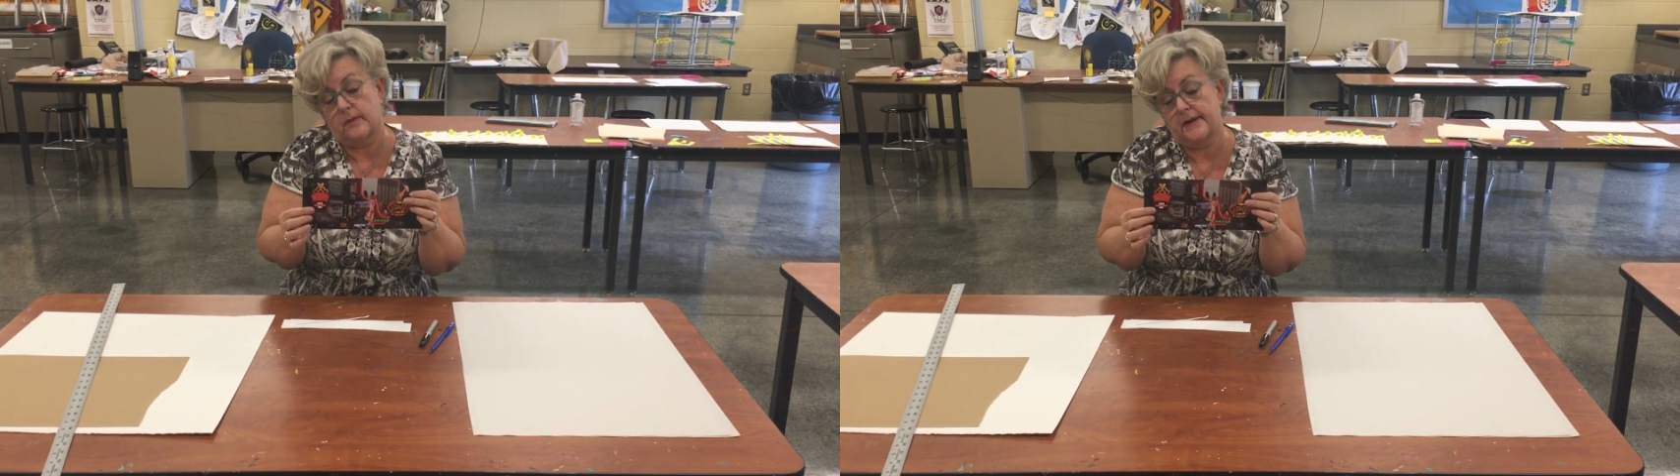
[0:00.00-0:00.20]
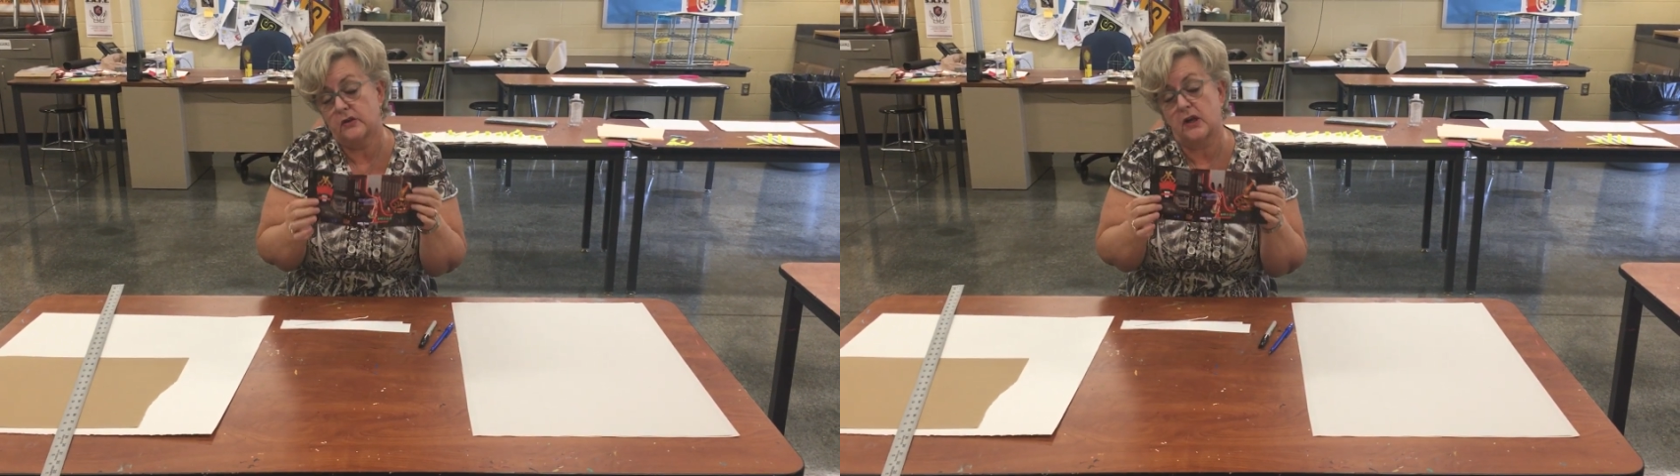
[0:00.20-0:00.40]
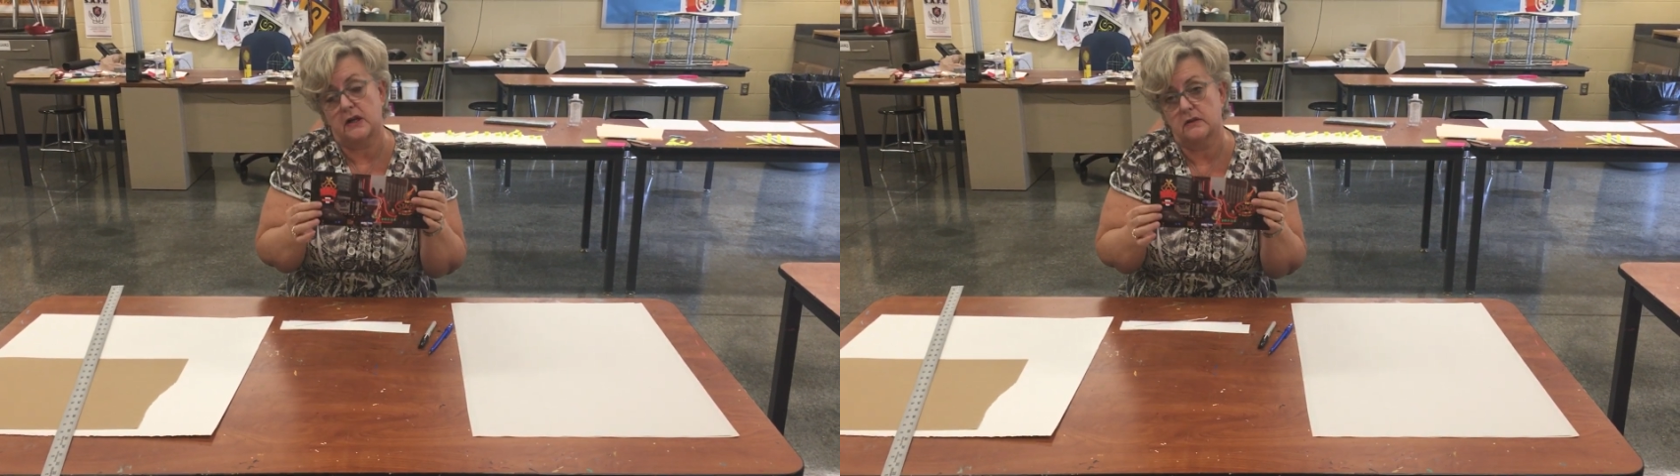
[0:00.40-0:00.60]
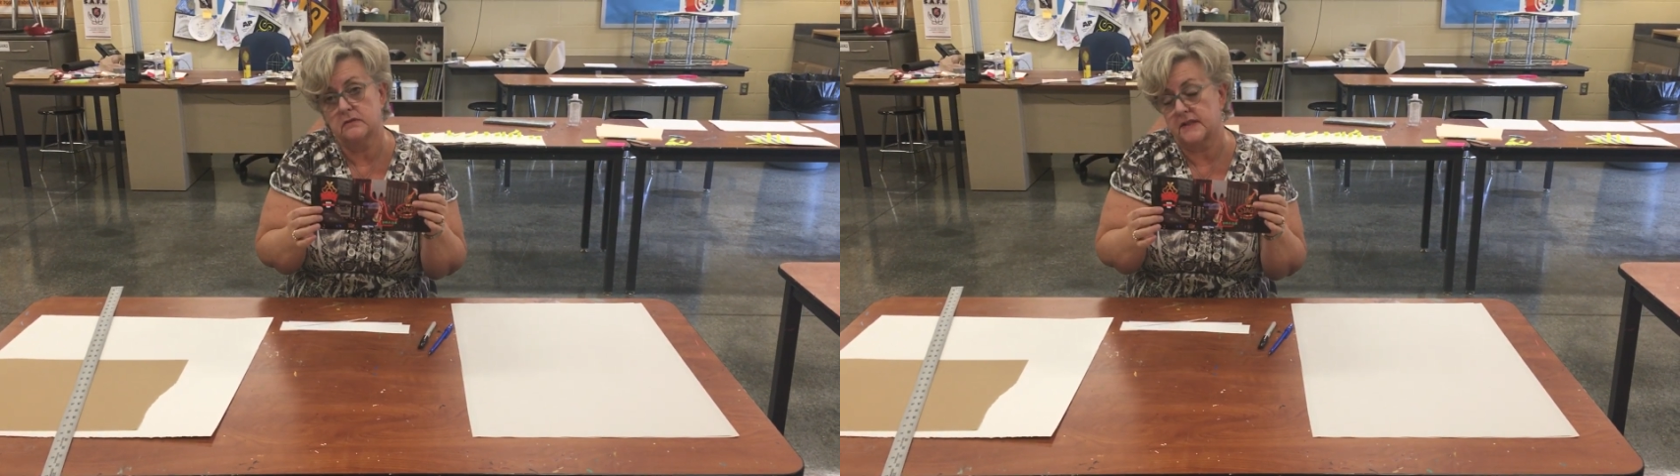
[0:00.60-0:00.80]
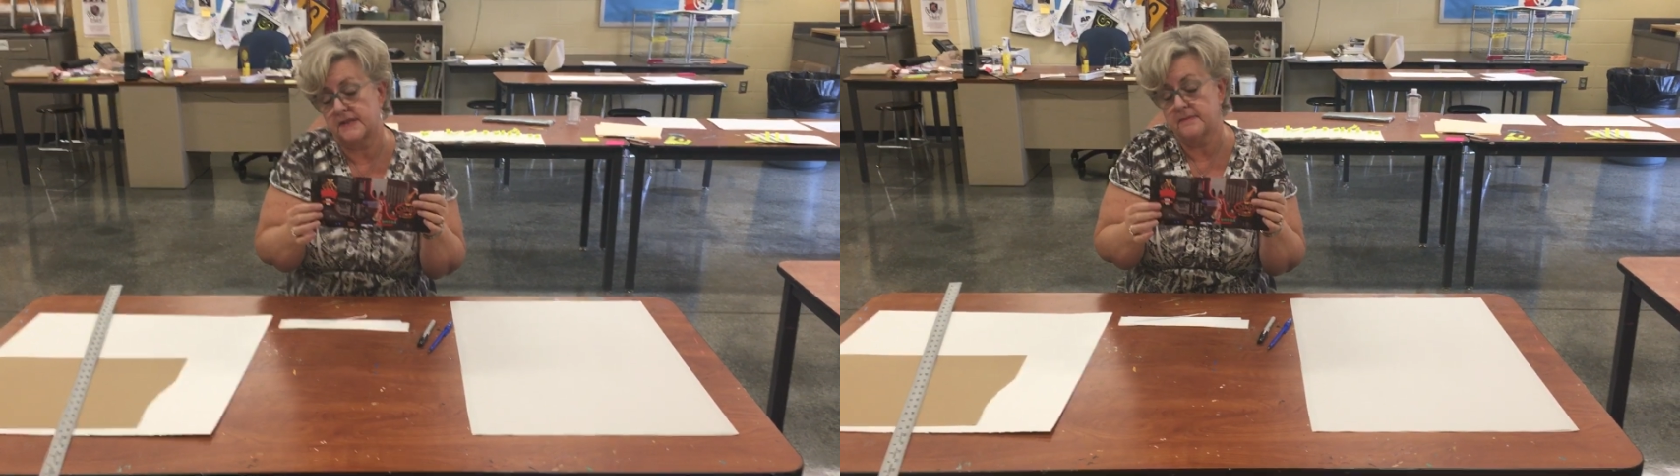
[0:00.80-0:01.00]
white or
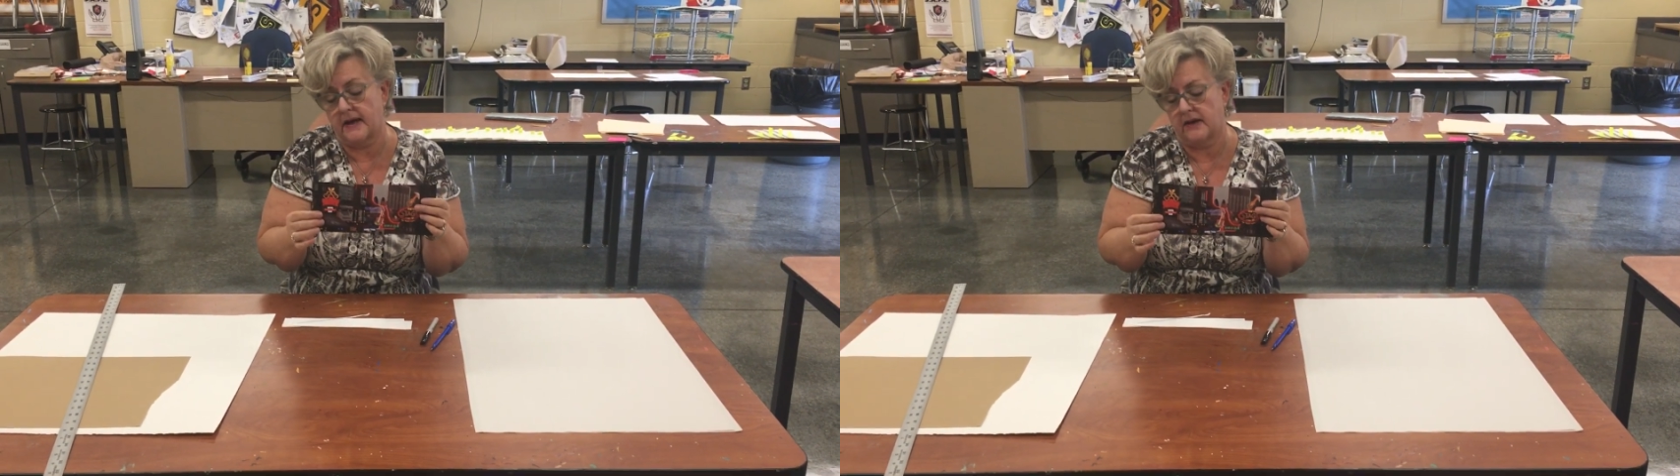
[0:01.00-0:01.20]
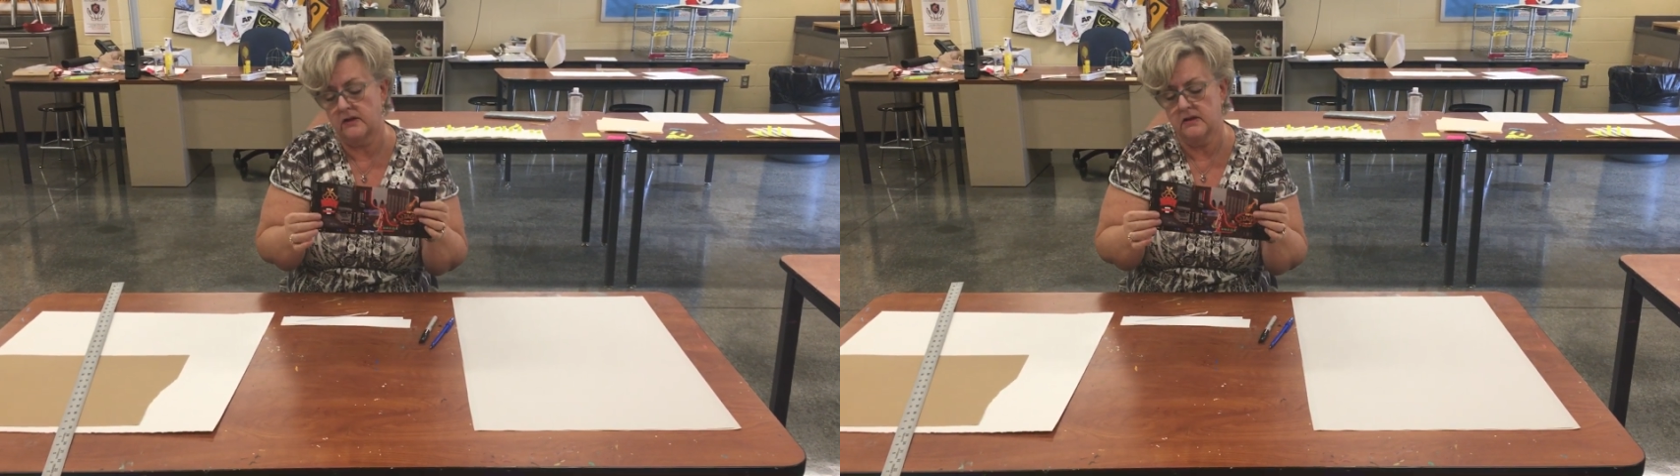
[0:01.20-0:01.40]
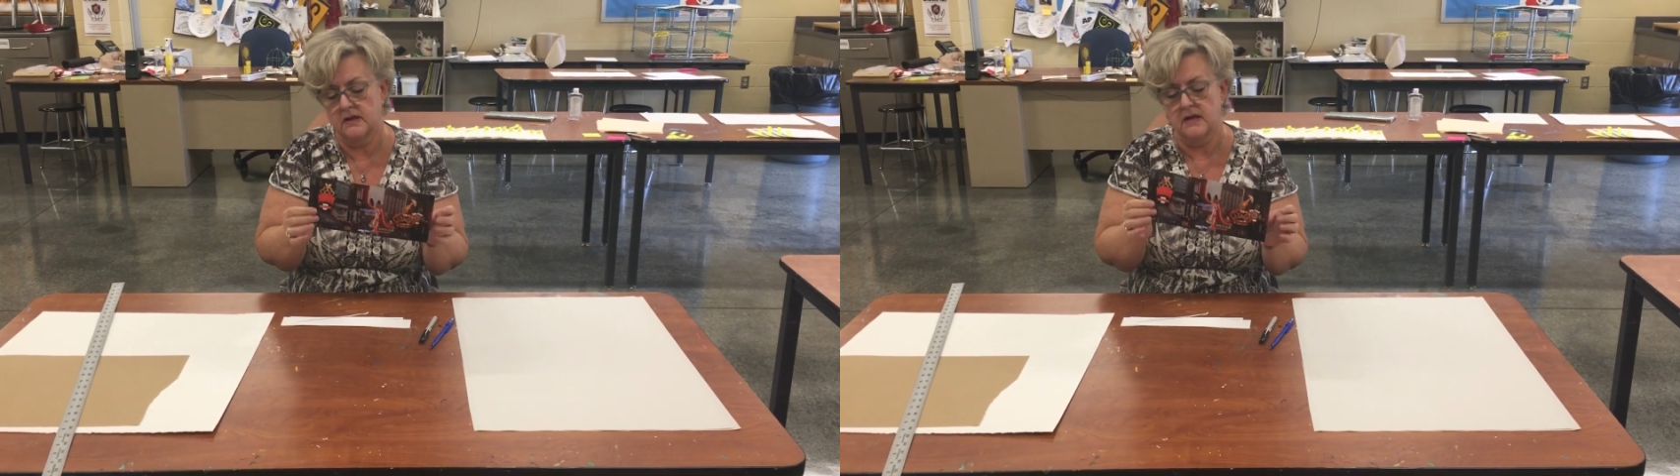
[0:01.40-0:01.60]
color, doesn't matter,